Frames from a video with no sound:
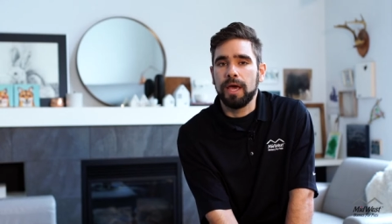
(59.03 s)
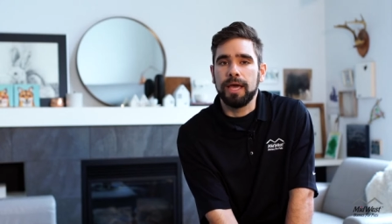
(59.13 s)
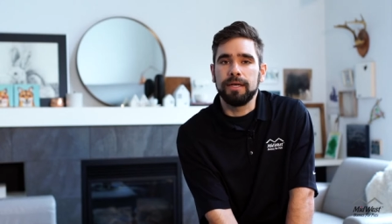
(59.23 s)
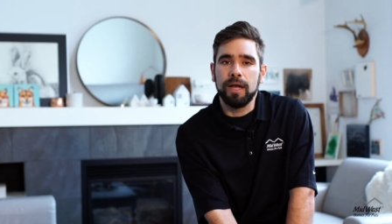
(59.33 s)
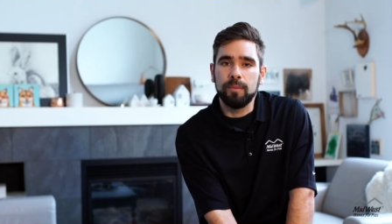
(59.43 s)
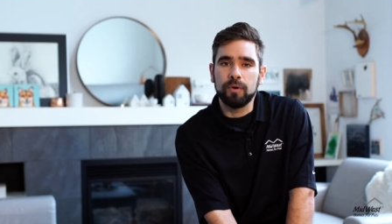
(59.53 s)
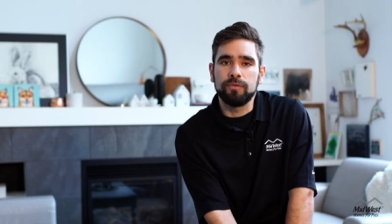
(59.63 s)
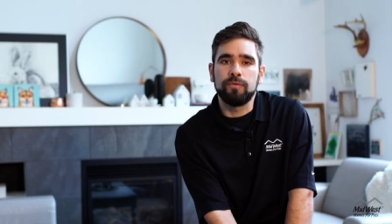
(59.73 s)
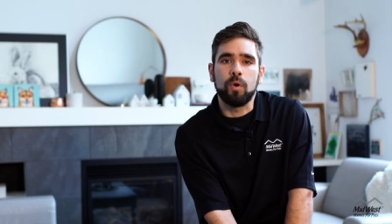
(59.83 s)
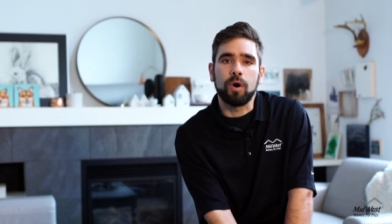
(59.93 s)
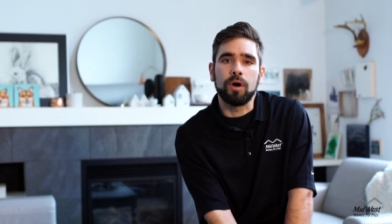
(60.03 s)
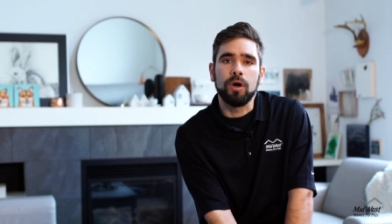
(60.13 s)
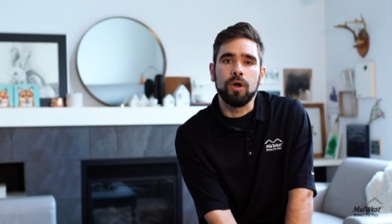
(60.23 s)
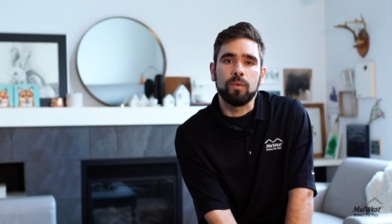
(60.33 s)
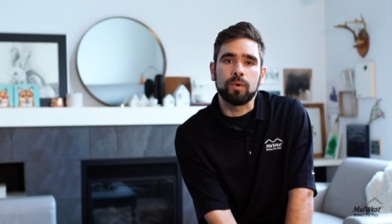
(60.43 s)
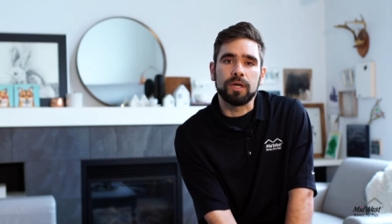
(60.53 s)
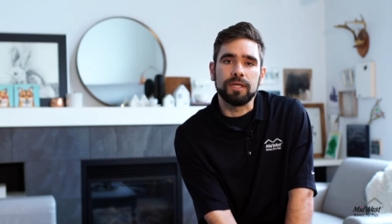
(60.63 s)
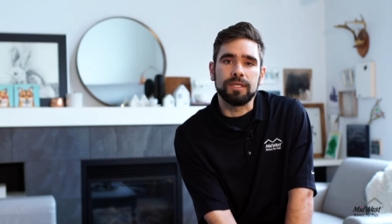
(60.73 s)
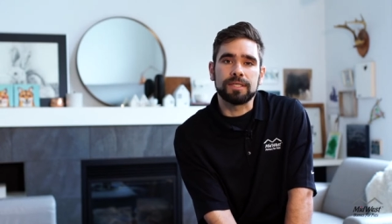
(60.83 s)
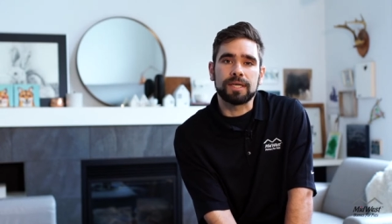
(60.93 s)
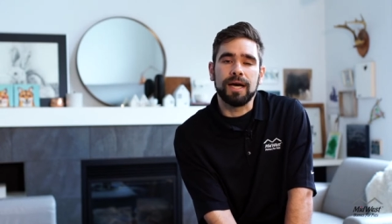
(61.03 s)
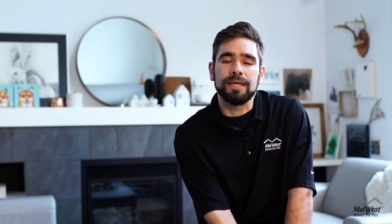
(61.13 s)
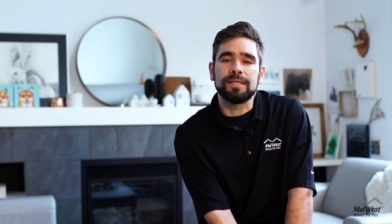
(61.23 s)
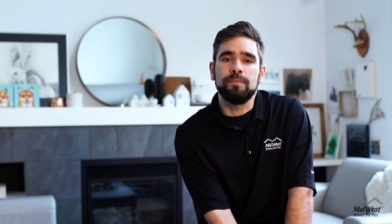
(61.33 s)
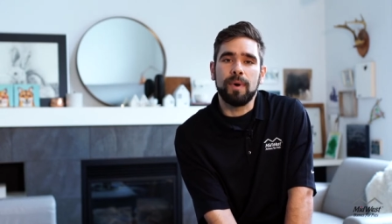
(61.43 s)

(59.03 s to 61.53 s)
And number four, we're gonna discuss